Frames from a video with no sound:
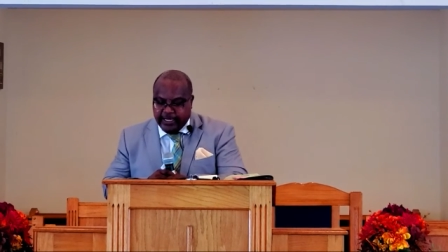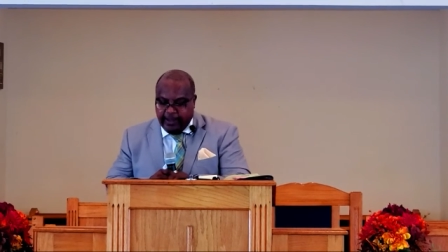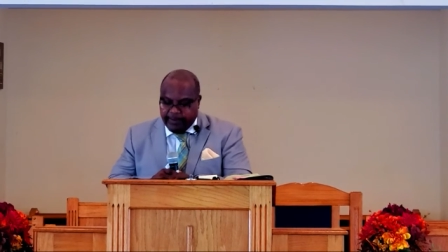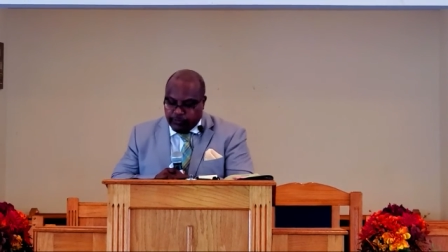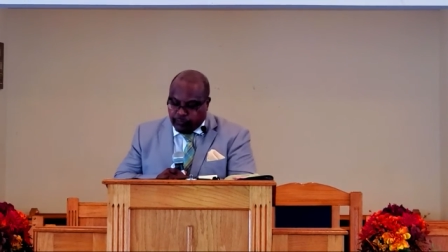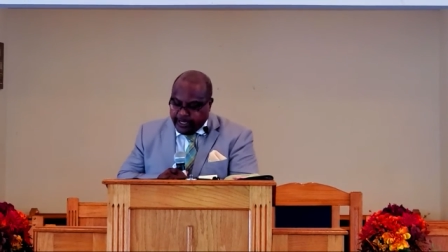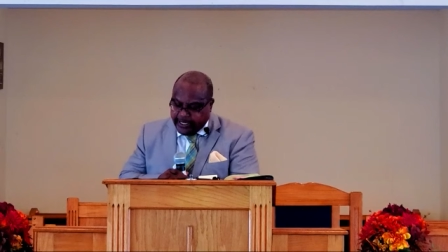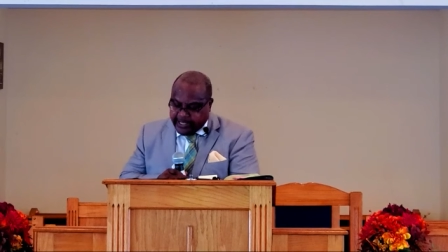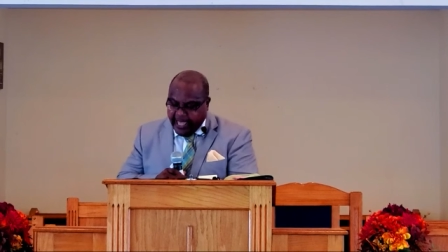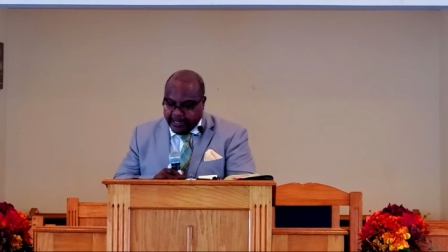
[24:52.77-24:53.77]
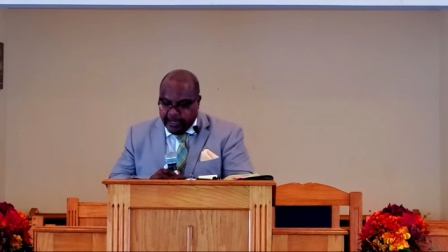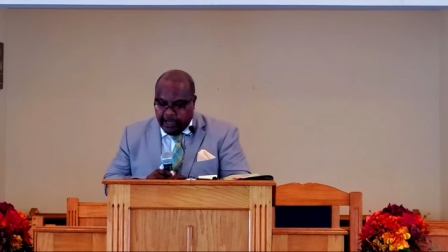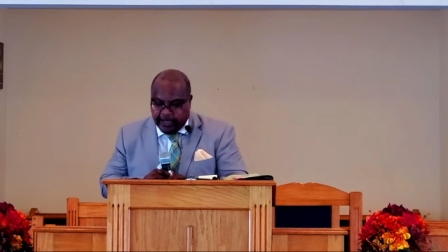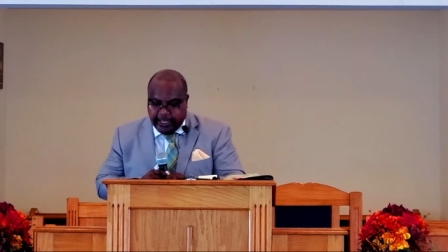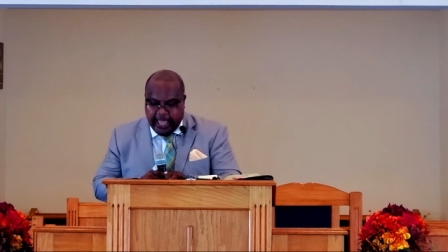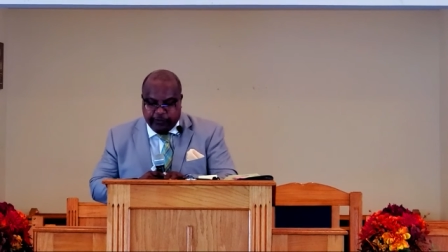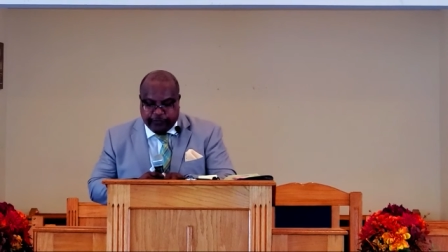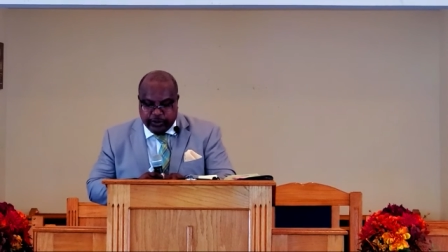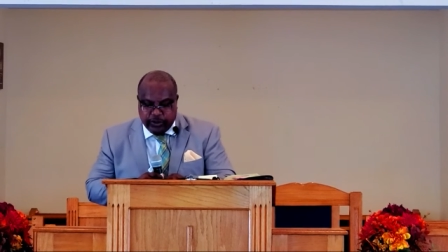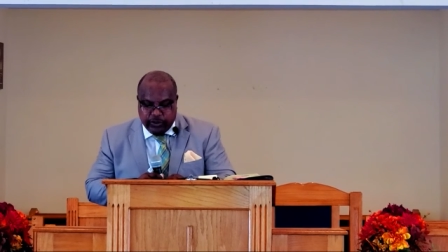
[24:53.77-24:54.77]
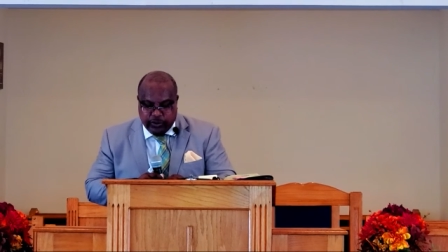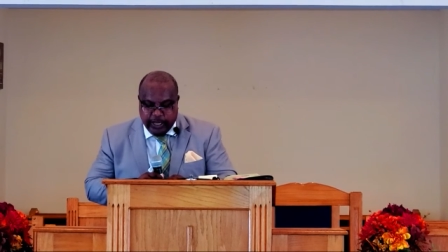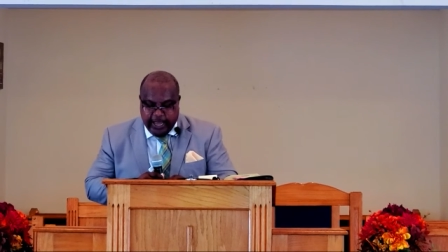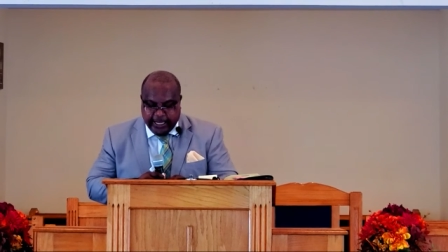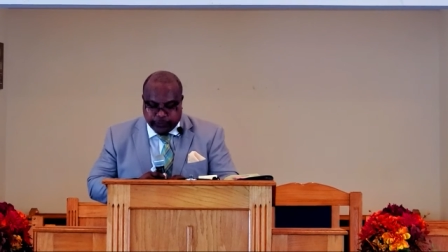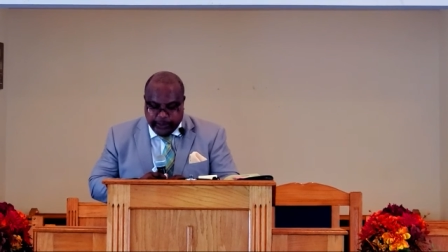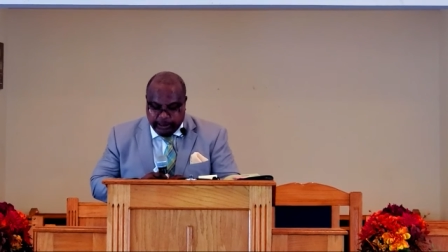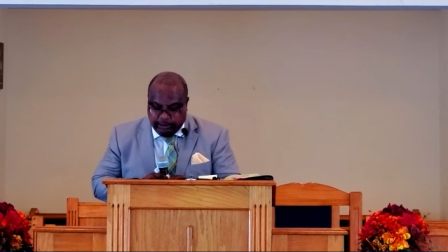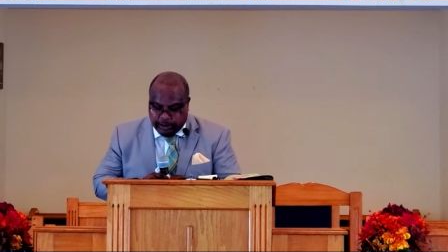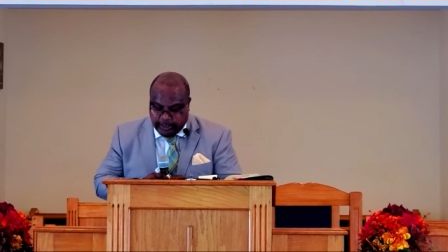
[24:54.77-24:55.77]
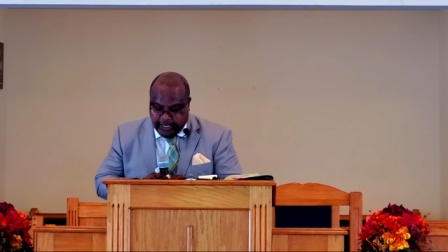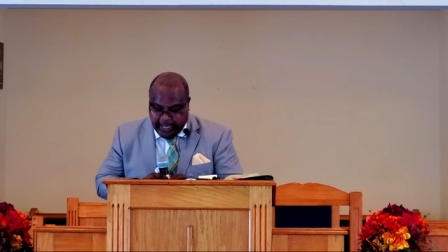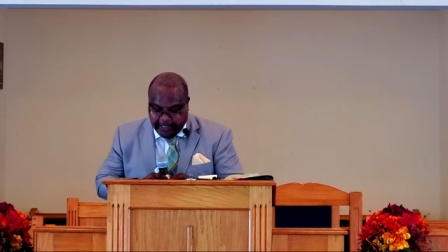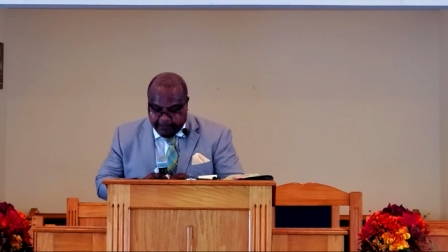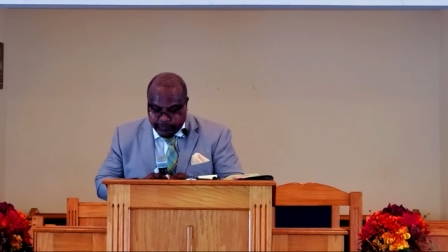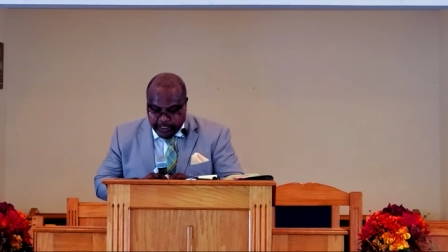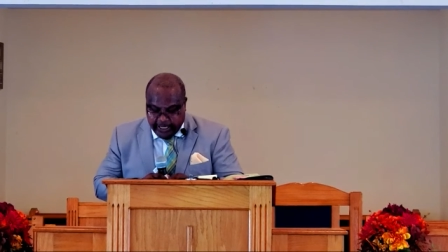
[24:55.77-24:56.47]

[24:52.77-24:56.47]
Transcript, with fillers: Let me read that again for you as we look again.